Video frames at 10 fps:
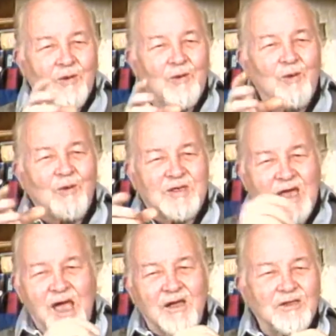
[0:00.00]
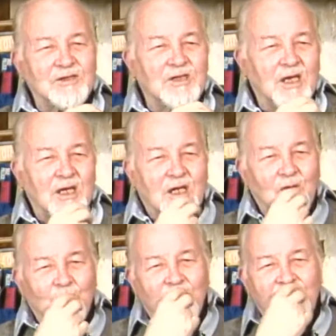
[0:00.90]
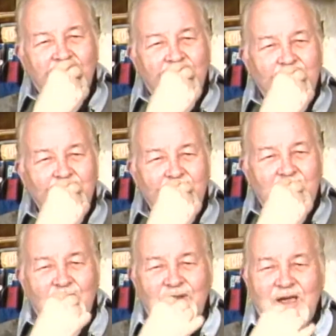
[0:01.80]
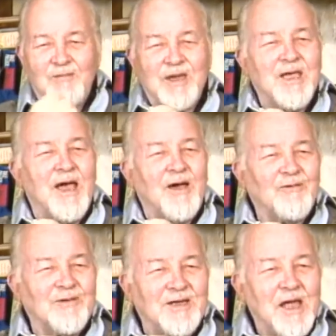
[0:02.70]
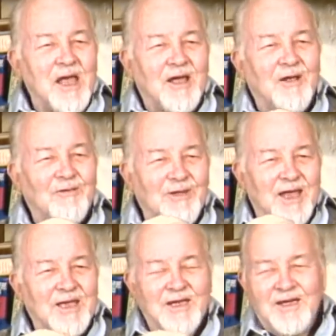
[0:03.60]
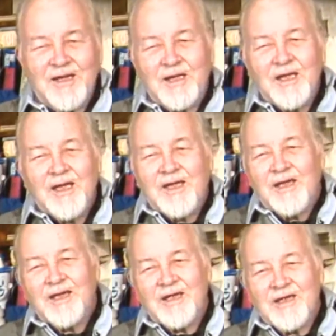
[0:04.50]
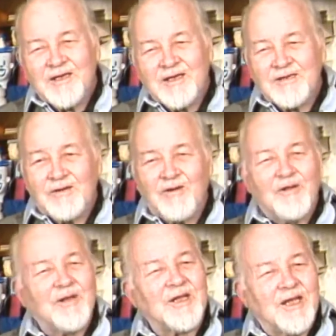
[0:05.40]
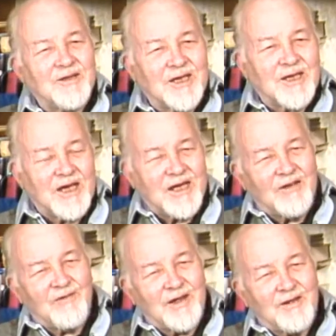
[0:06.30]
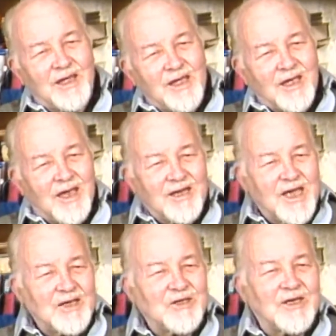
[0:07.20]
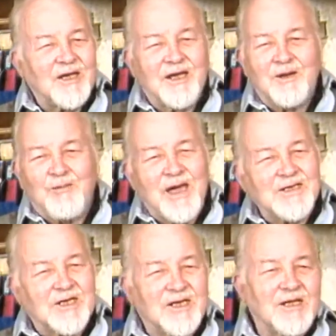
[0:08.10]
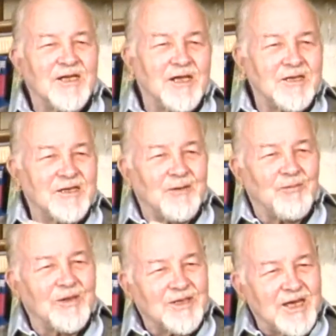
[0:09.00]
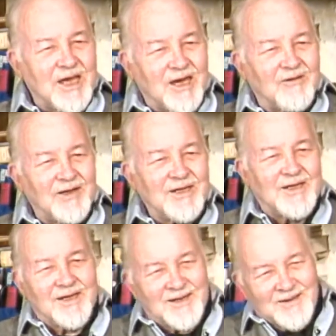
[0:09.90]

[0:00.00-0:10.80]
ooh sounds with the mouth coming out like it looked like the kind of a gadget on a bicycle that you put the air in,